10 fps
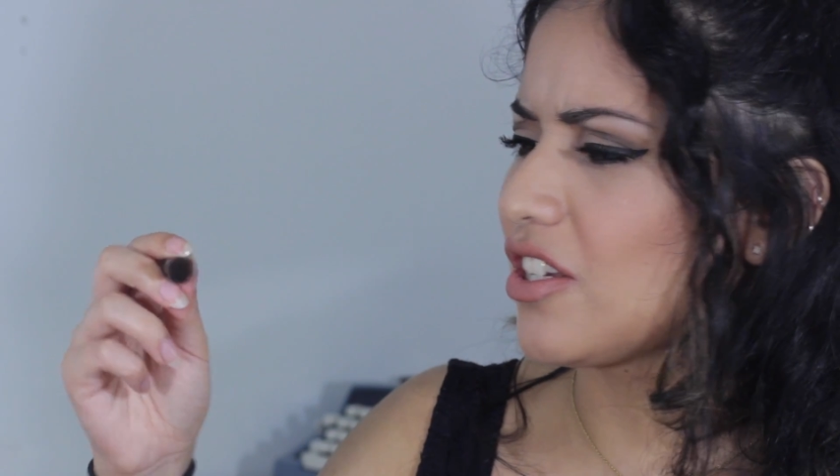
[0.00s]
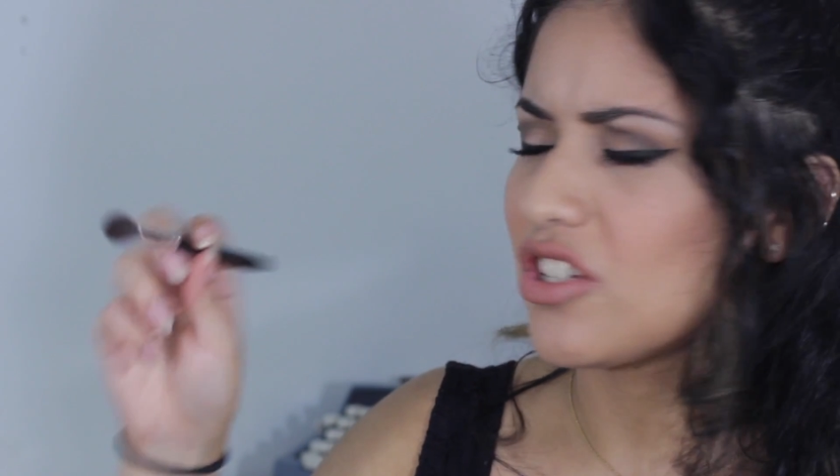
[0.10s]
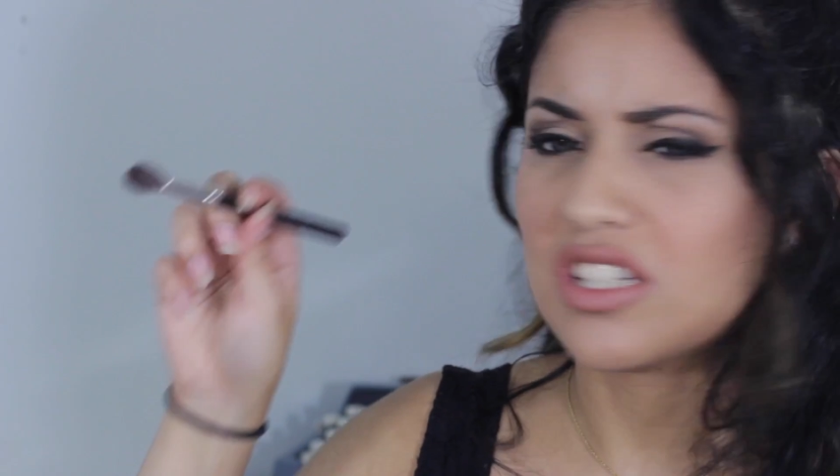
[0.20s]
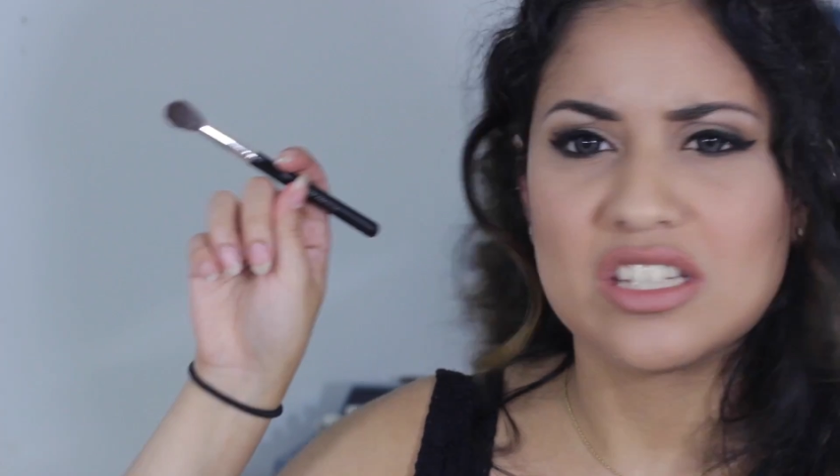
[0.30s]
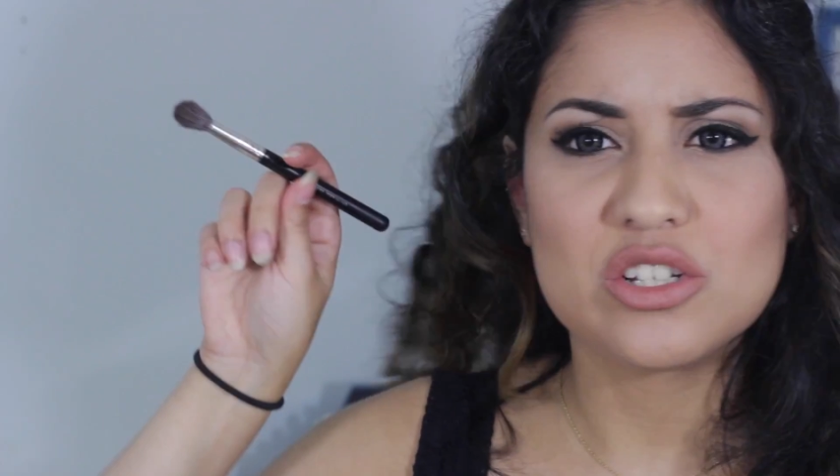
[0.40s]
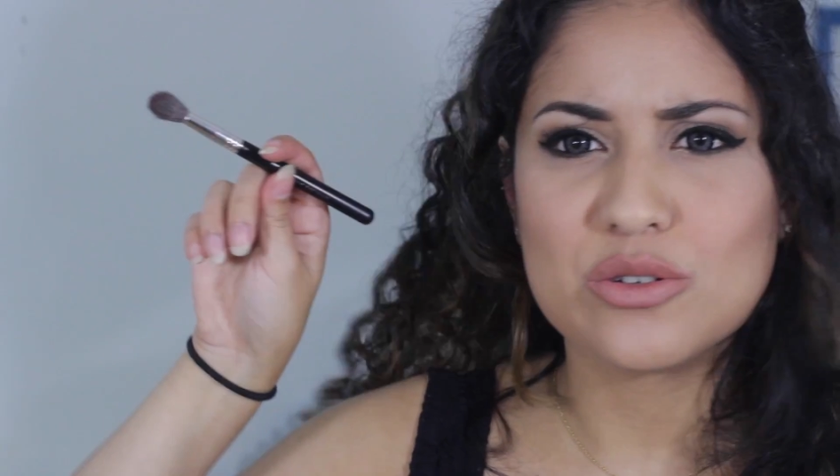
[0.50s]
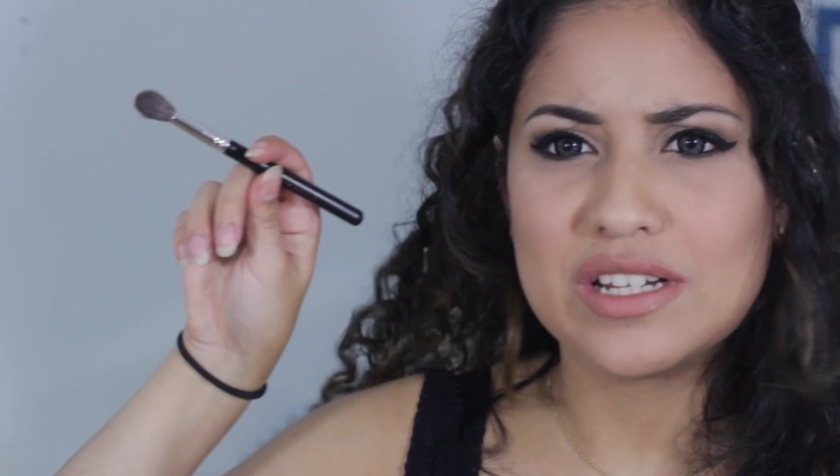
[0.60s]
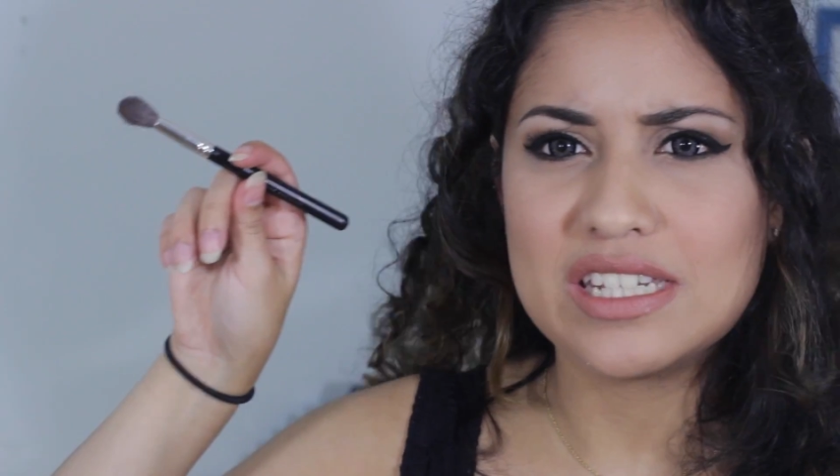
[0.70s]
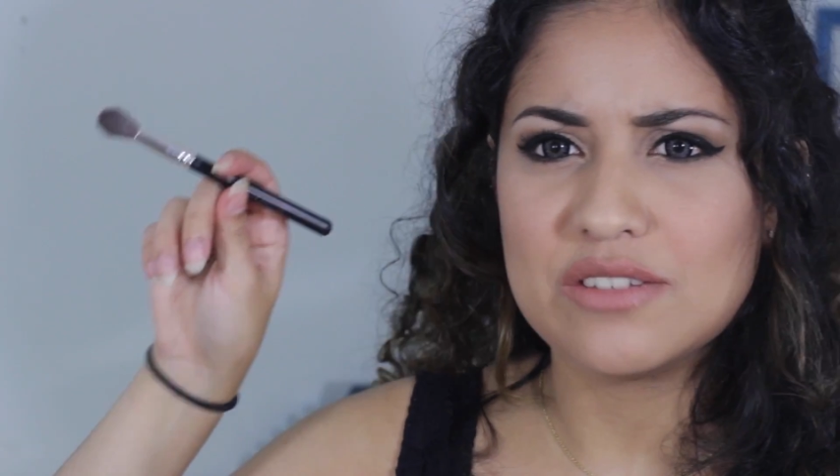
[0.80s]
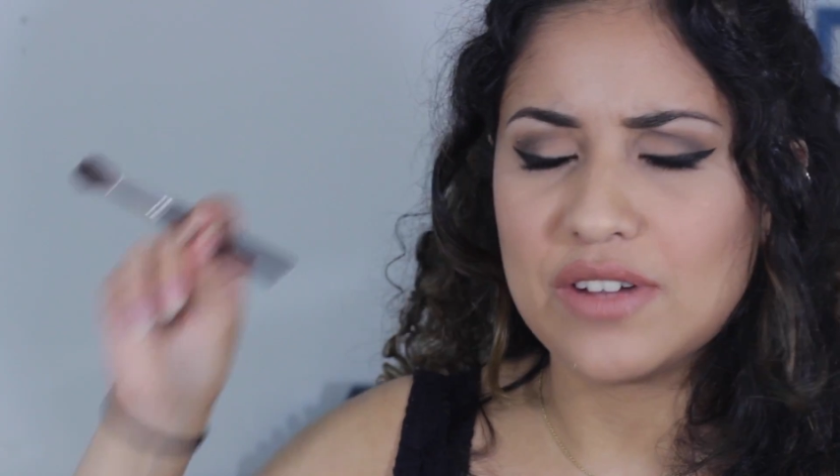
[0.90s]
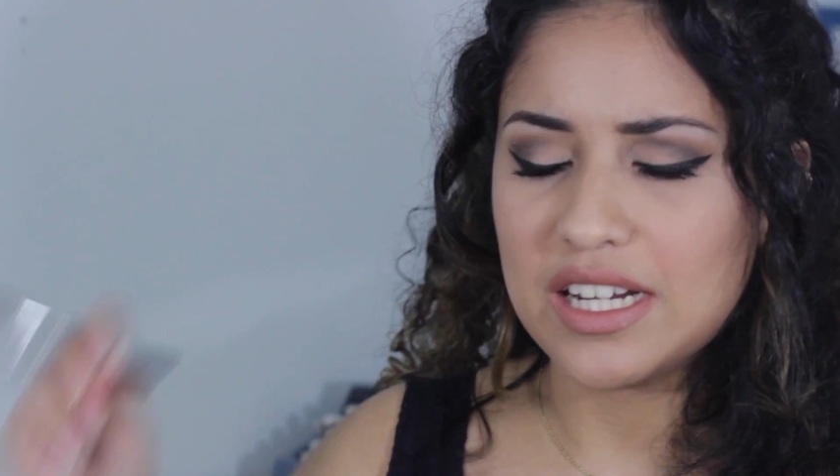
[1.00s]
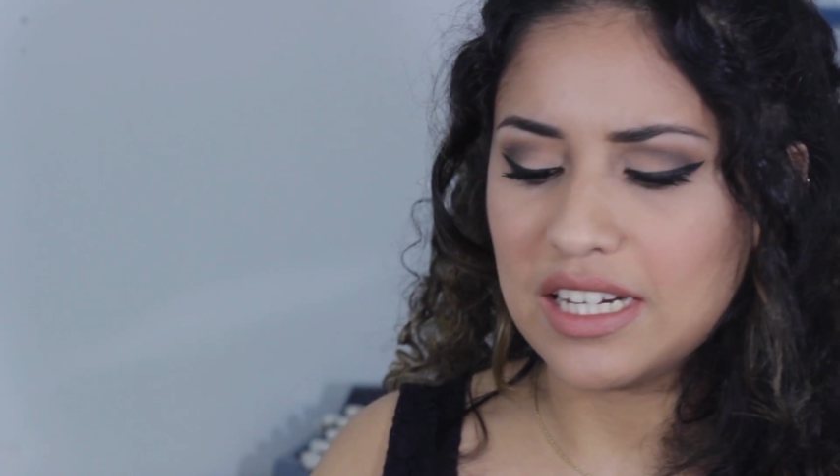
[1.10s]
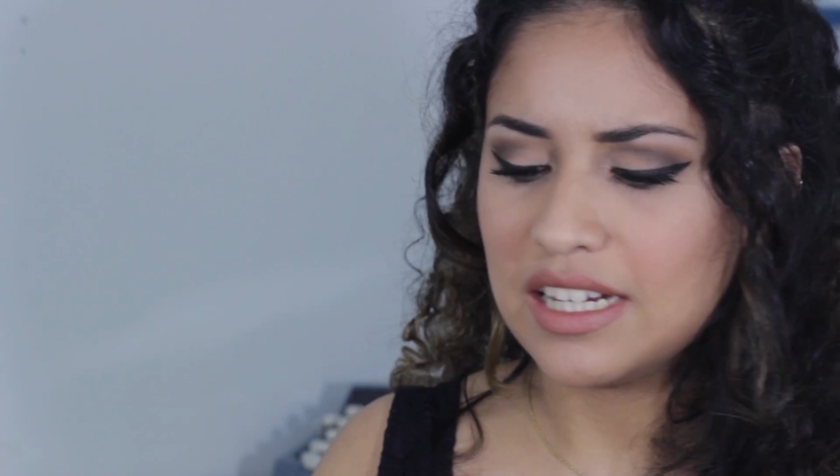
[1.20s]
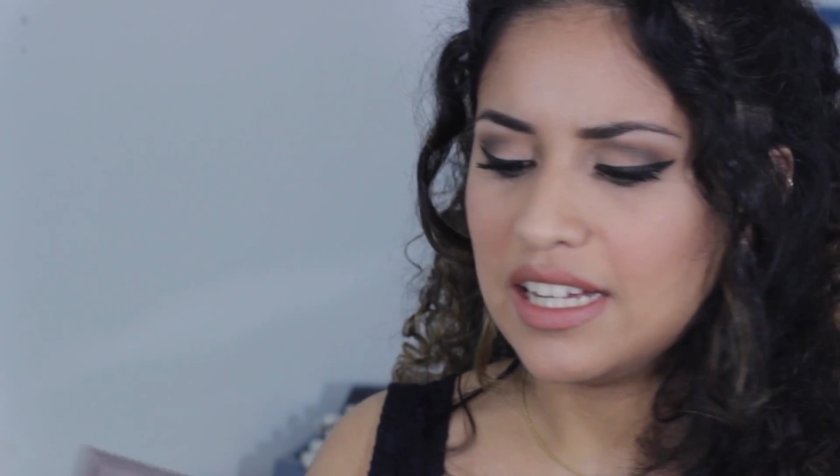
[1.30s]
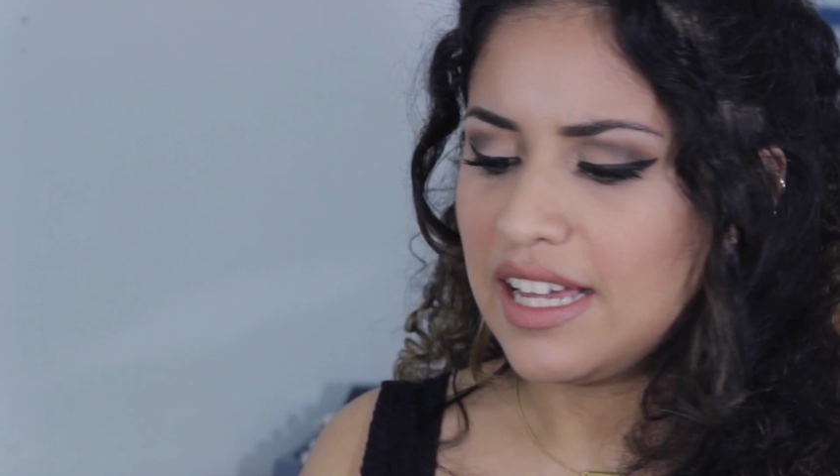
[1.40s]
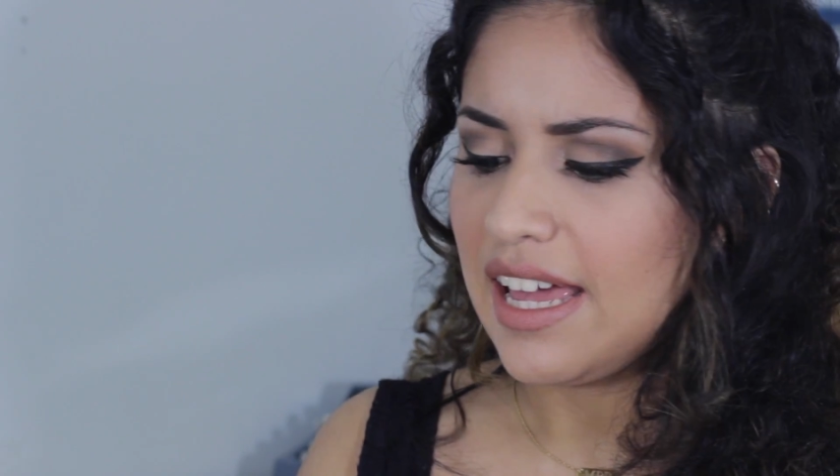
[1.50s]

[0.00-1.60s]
it just says crease defining.